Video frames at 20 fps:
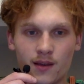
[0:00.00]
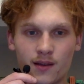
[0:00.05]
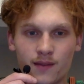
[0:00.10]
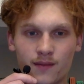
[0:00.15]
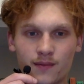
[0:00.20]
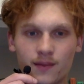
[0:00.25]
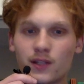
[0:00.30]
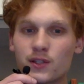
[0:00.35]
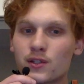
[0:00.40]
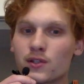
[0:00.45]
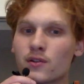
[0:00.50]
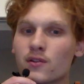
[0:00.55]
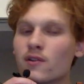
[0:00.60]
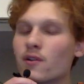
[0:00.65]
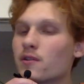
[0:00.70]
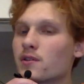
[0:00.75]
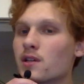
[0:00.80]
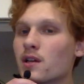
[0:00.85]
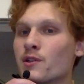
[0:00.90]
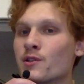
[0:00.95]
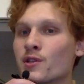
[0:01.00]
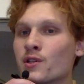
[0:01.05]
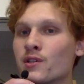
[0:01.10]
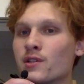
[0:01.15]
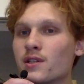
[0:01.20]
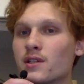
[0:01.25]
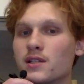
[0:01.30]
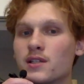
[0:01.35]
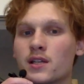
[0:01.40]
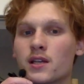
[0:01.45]
Let's turn our attention
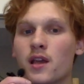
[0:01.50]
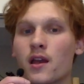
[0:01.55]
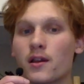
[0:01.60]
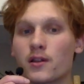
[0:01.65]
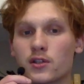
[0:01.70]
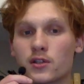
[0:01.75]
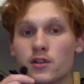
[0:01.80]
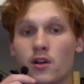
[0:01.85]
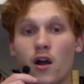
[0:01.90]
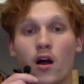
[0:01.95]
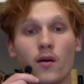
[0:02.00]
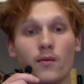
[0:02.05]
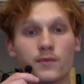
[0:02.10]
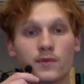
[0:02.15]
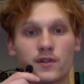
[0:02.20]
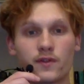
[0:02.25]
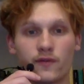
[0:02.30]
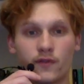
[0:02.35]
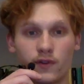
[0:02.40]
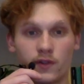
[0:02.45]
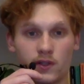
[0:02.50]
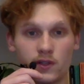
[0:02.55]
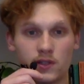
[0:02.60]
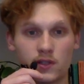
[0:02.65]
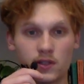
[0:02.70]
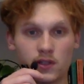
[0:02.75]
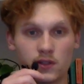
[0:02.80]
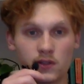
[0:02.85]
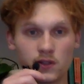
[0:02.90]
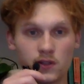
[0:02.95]
to singing psalms, for
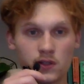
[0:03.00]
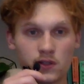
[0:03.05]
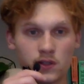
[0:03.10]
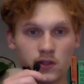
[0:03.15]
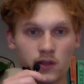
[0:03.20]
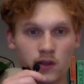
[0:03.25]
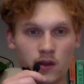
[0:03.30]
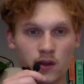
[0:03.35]
instance.